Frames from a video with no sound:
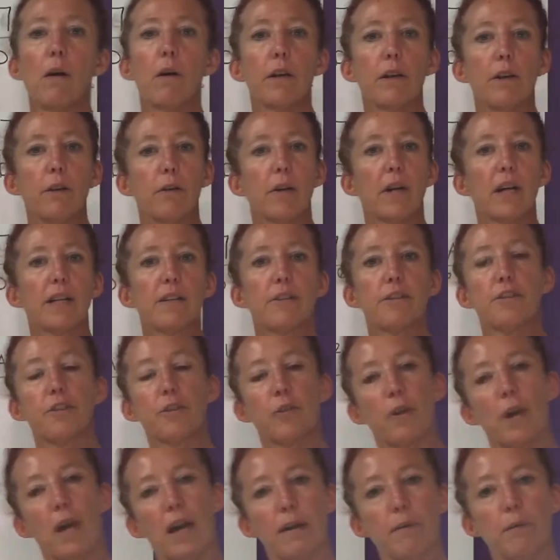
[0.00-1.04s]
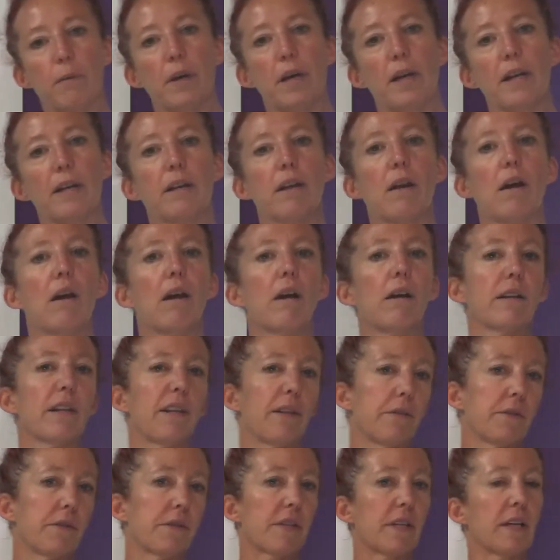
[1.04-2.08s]
You guys try one. I'll
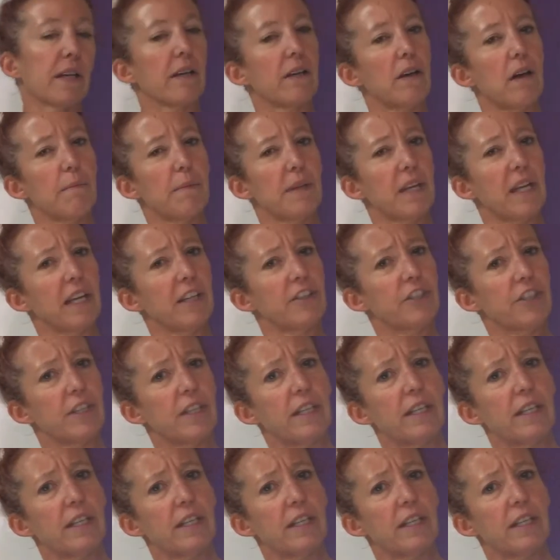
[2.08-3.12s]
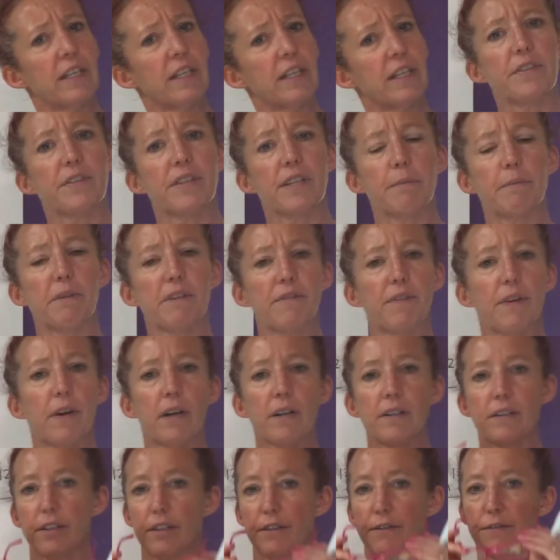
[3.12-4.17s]
use a combination of some of
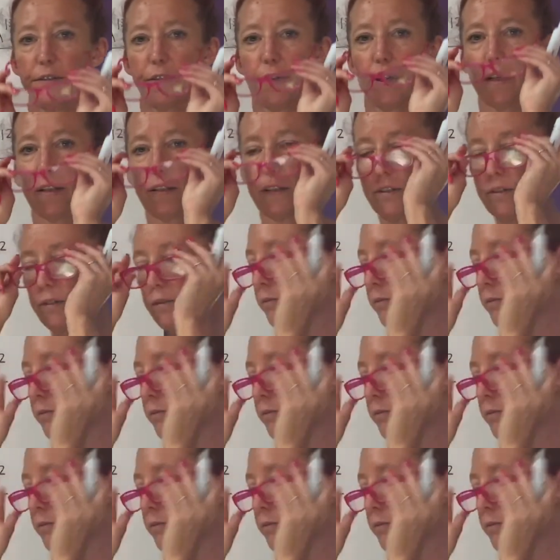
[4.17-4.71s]
our different